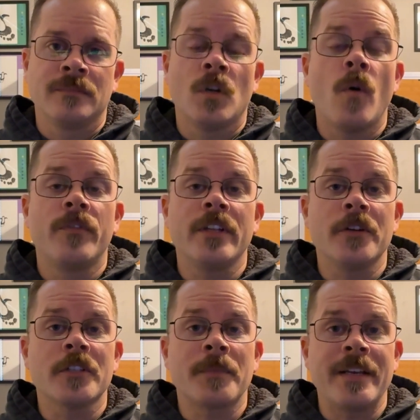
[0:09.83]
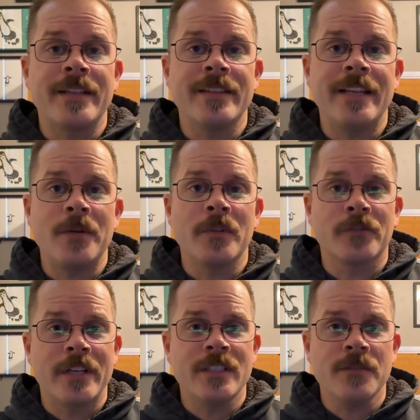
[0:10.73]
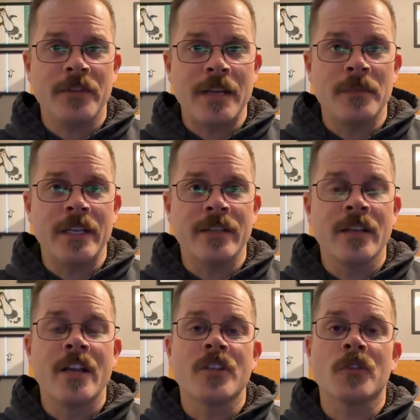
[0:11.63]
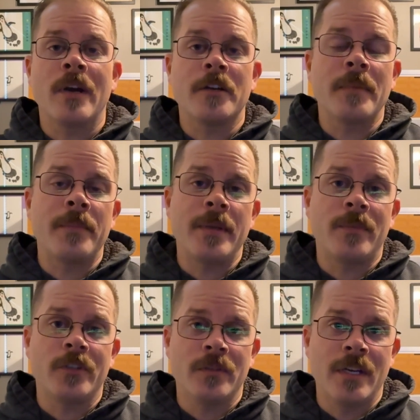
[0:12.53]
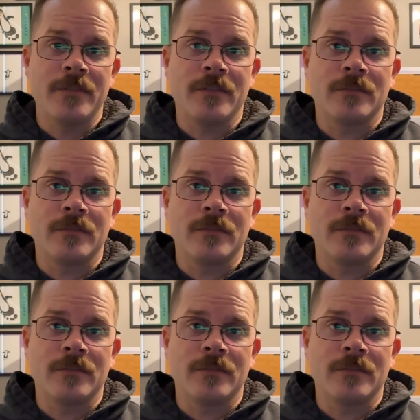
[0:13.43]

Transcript: Hopefully you're spending the day with friends and family, surrounded by people you love.